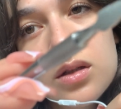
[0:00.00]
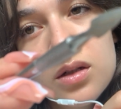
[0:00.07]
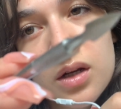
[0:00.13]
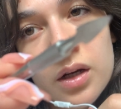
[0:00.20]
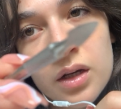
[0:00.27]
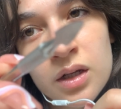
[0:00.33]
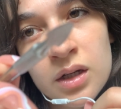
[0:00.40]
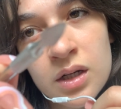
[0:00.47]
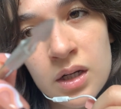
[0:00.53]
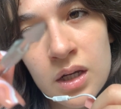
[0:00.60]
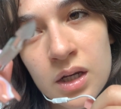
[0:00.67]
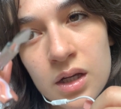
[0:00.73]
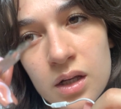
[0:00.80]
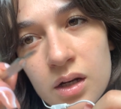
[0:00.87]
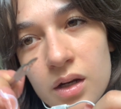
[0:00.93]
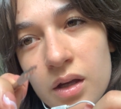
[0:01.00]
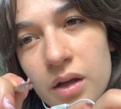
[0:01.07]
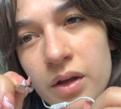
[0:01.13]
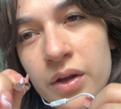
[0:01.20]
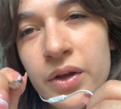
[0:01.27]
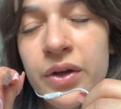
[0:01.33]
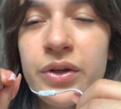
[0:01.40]
It's not gonna need
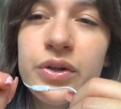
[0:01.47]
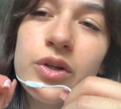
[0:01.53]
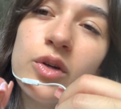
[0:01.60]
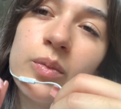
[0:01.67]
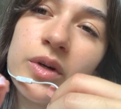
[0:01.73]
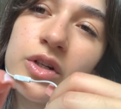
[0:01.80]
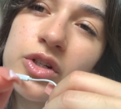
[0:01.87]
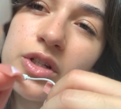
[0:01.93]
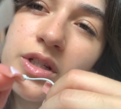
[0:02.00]
too much